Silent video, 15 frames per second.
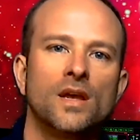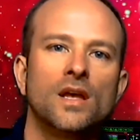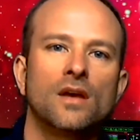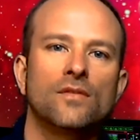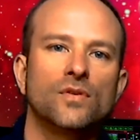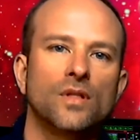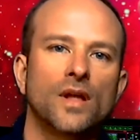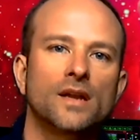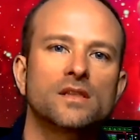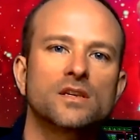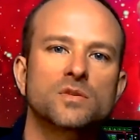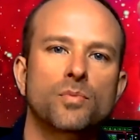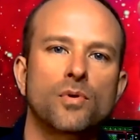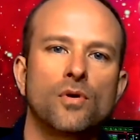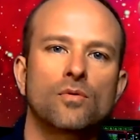If you like this
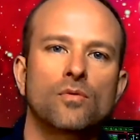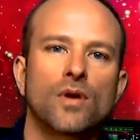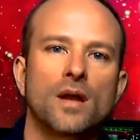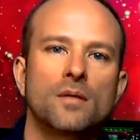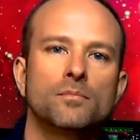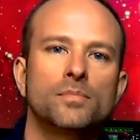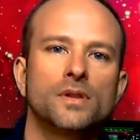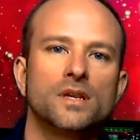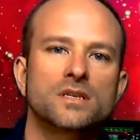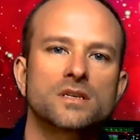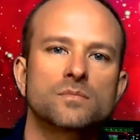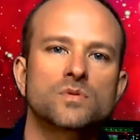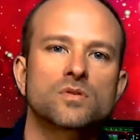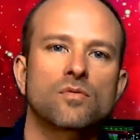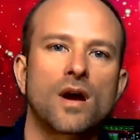program, please
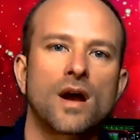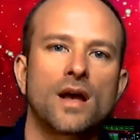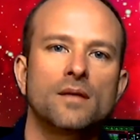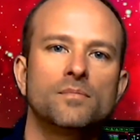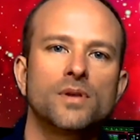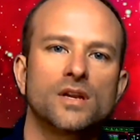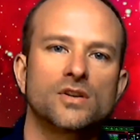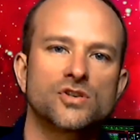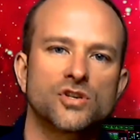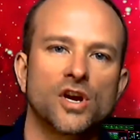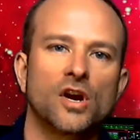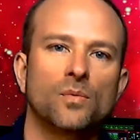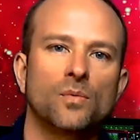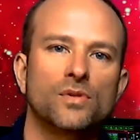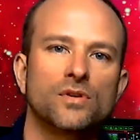subscribe and share
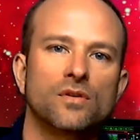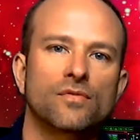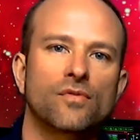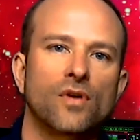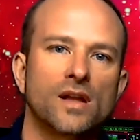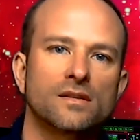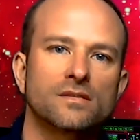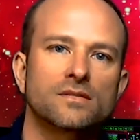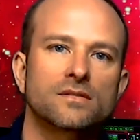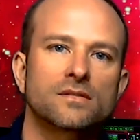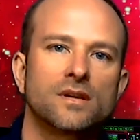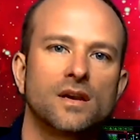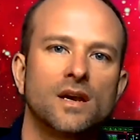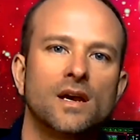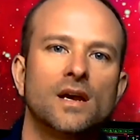it with your friends.
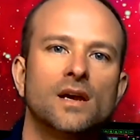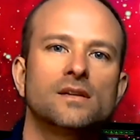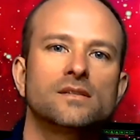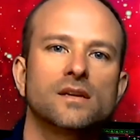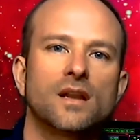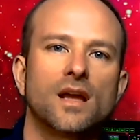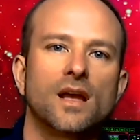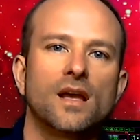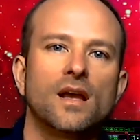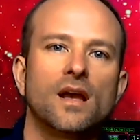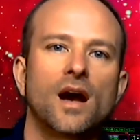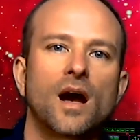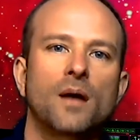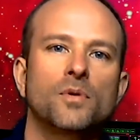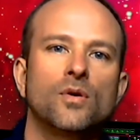Today,
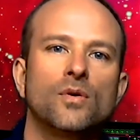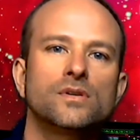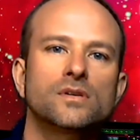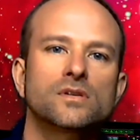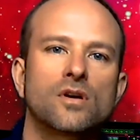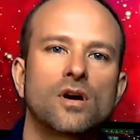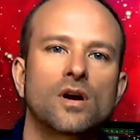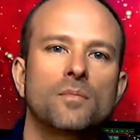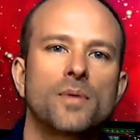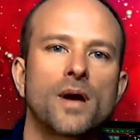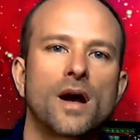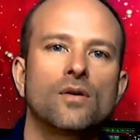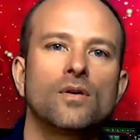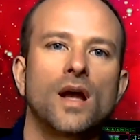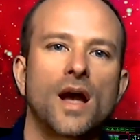I'm going to talk
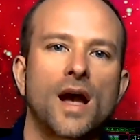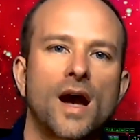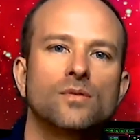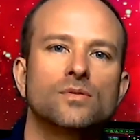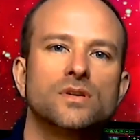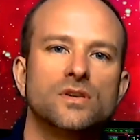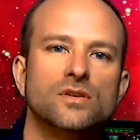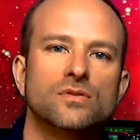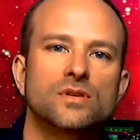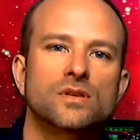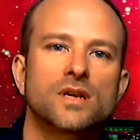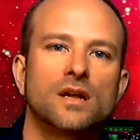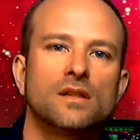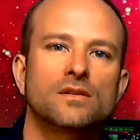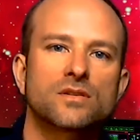about how to use a
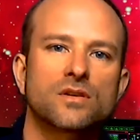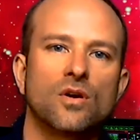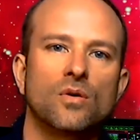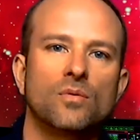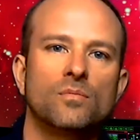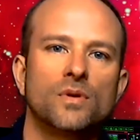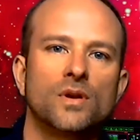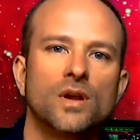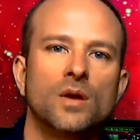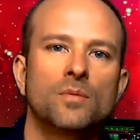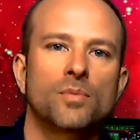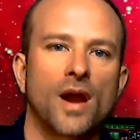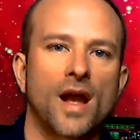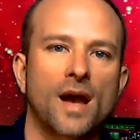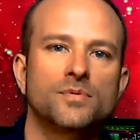telescope.
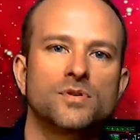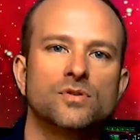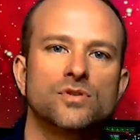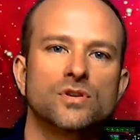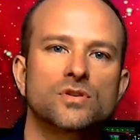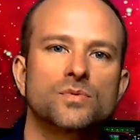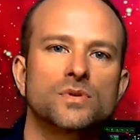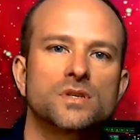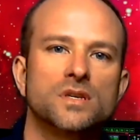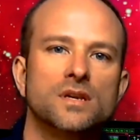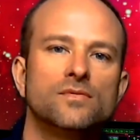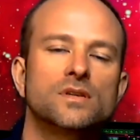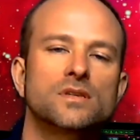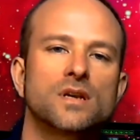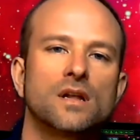Perhaps you just received
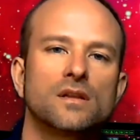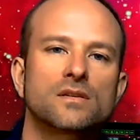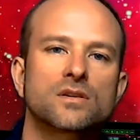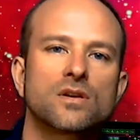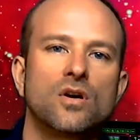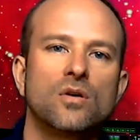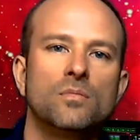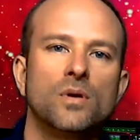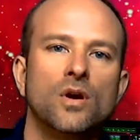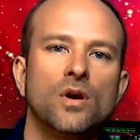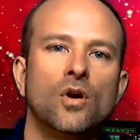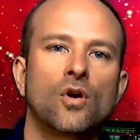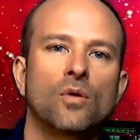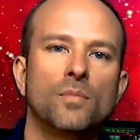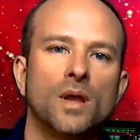a telescope,
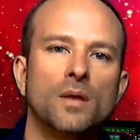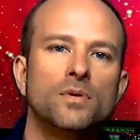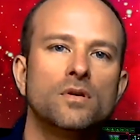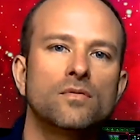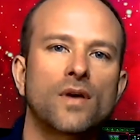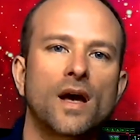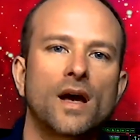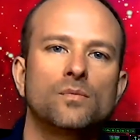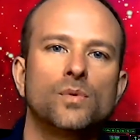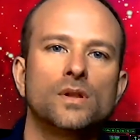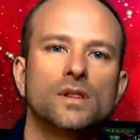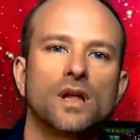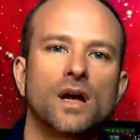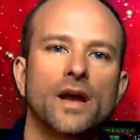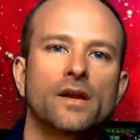or maybe you've had one
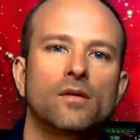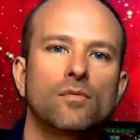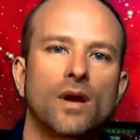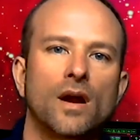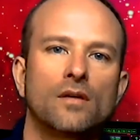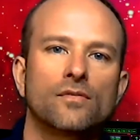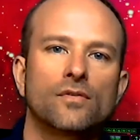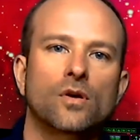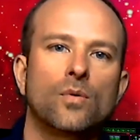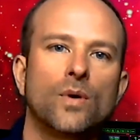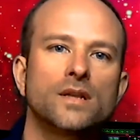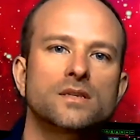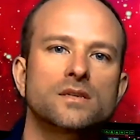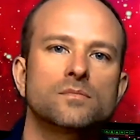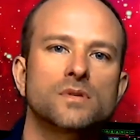lying around for
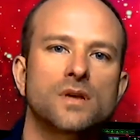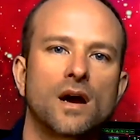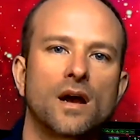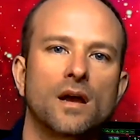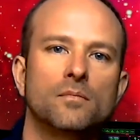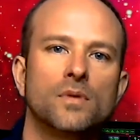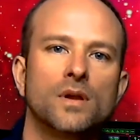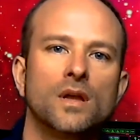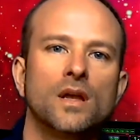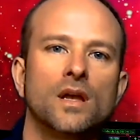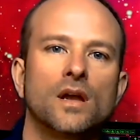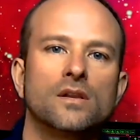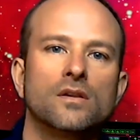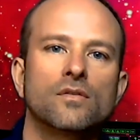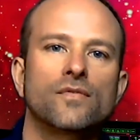quite some time
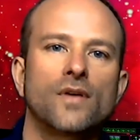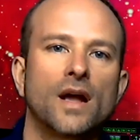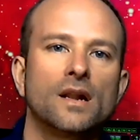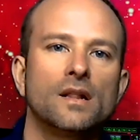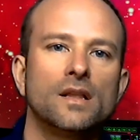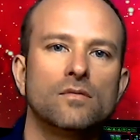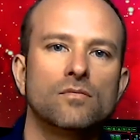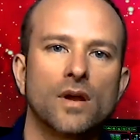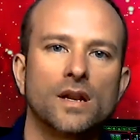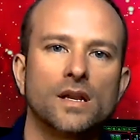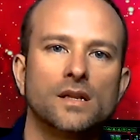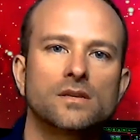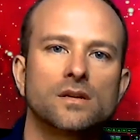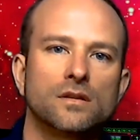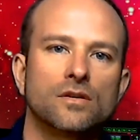and you're finally ready
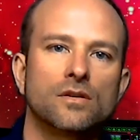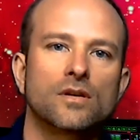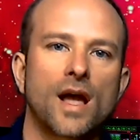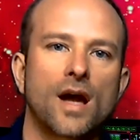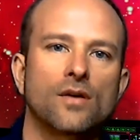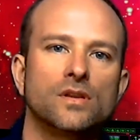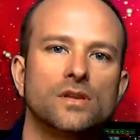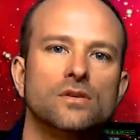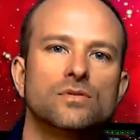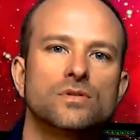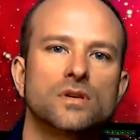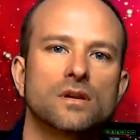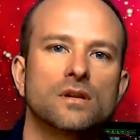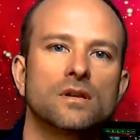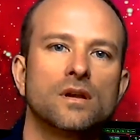to learn how to use
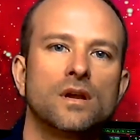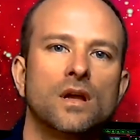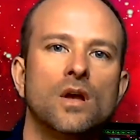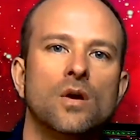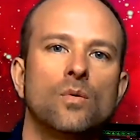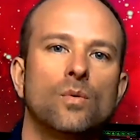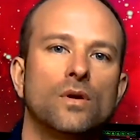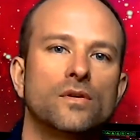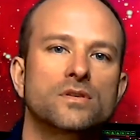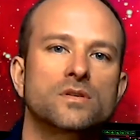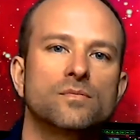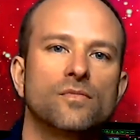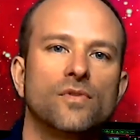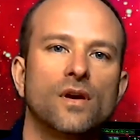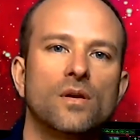it. Well, there's some
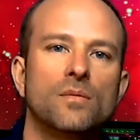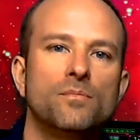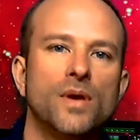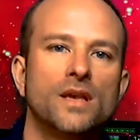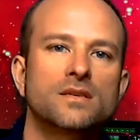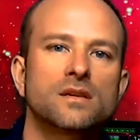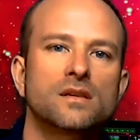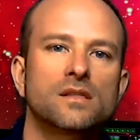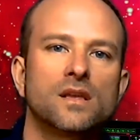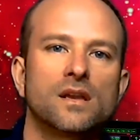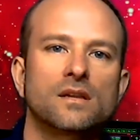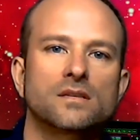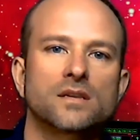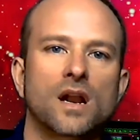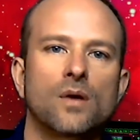very basic
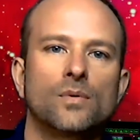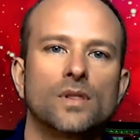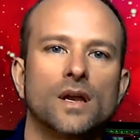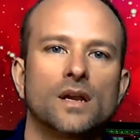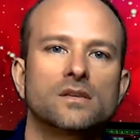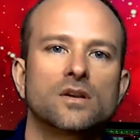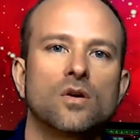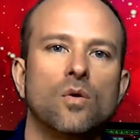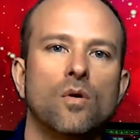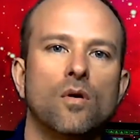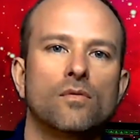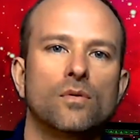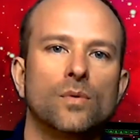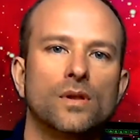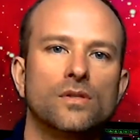things that I would like to go
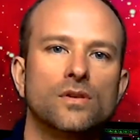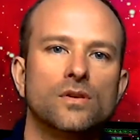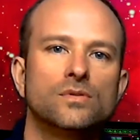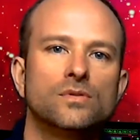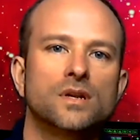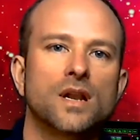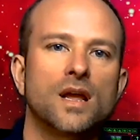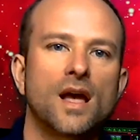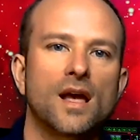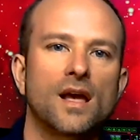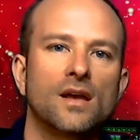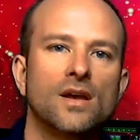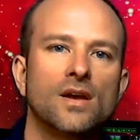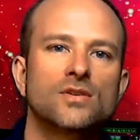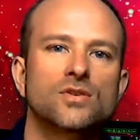over with you today
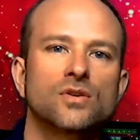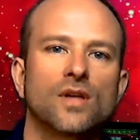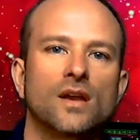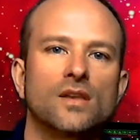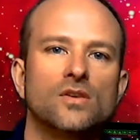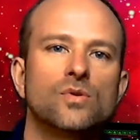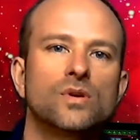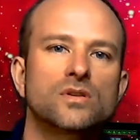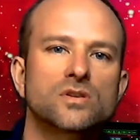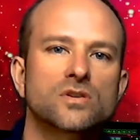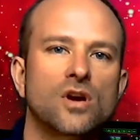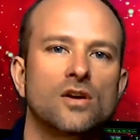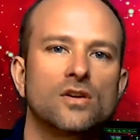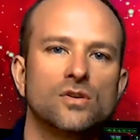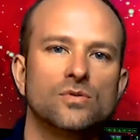so that you can
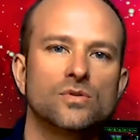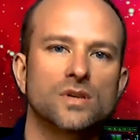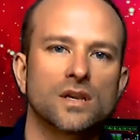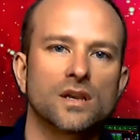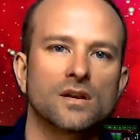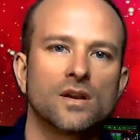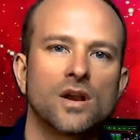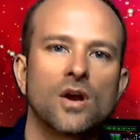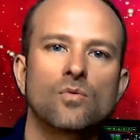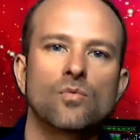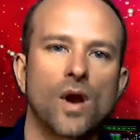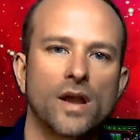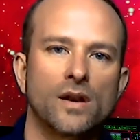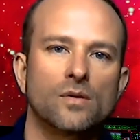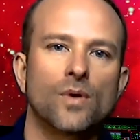start using it
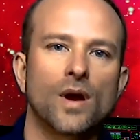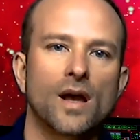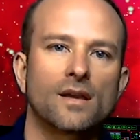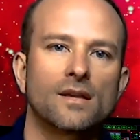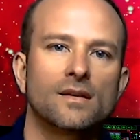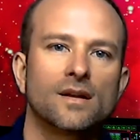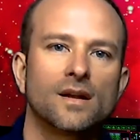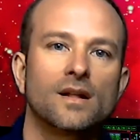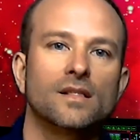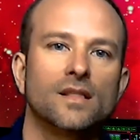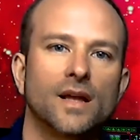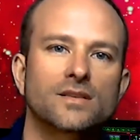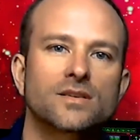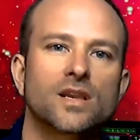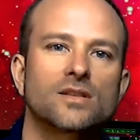right away.
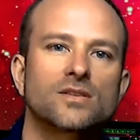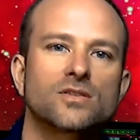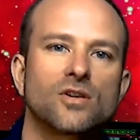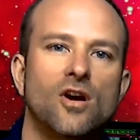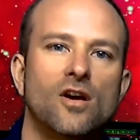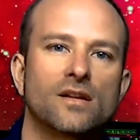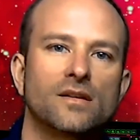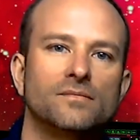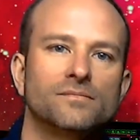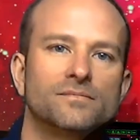Let's get started.